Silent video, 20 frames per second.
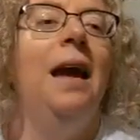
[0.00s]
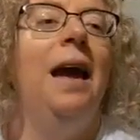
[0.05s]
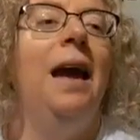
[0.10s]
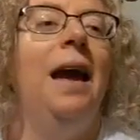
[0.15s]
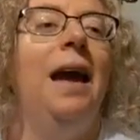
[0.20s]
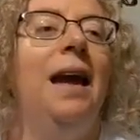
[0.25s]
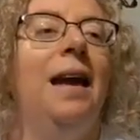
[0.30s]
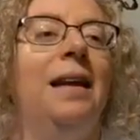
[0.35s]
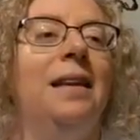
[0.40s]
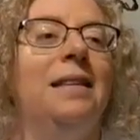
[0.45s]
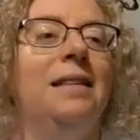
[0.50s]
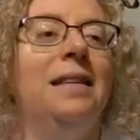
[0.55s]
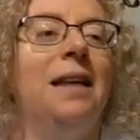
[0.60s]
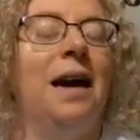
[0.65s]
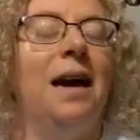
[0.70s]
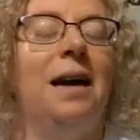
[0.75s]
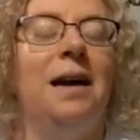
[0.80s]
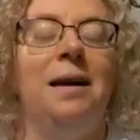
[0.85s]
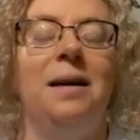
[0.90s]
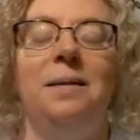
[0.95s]
And,
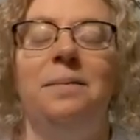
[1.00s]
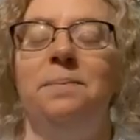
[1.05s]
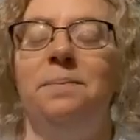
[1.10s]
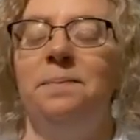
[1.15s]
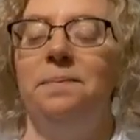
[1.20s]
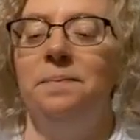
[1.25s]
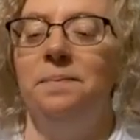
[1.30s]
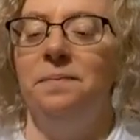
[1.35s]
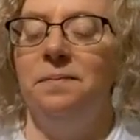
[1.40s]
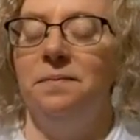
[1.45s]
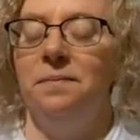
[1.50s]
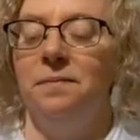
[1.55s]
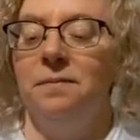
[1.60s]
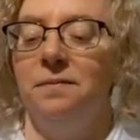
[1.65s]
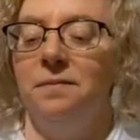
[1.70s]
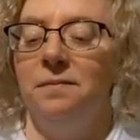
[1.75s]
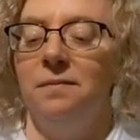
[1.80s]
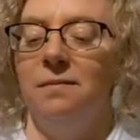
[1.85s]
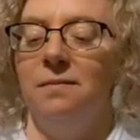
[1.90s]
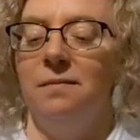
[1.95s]
um,
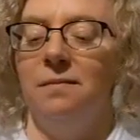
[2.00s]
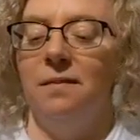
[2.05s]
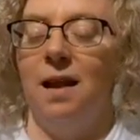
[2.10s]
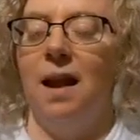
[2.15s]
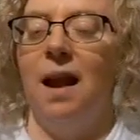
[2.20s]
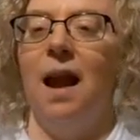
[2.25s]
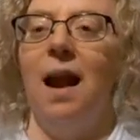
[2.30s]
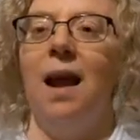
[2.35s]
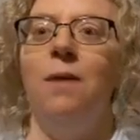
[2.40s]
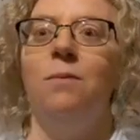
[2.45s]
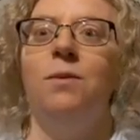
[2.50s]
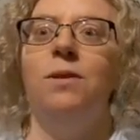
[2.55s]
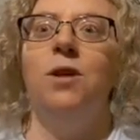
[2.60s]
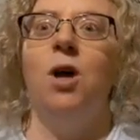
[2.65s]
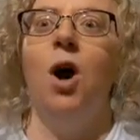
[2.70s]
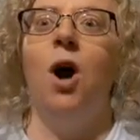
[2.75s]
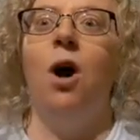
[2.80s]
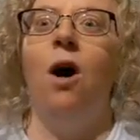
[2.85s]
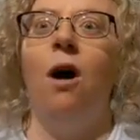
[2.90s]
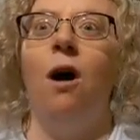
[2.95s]
it was
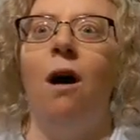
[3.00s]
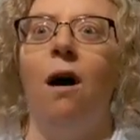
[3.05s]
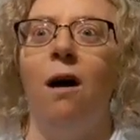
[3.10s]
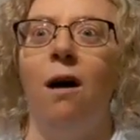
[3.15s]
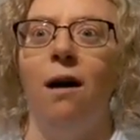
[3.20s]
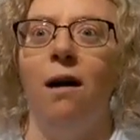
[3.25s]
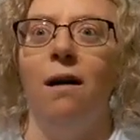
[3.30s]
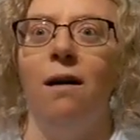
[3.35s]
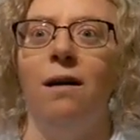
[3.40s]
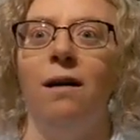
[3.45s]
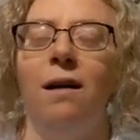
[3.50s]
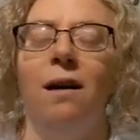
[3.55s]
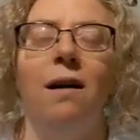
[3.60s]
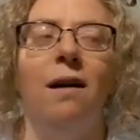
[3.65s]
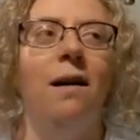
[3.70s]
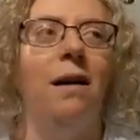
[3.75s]
hard.